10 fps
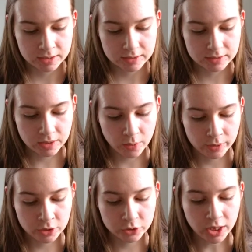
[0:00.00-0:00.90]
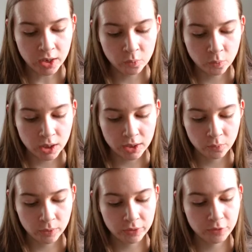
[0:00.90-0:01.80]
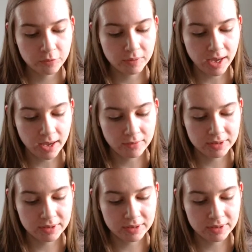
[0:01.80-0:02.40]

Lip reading: So in John 1, 1 through 5,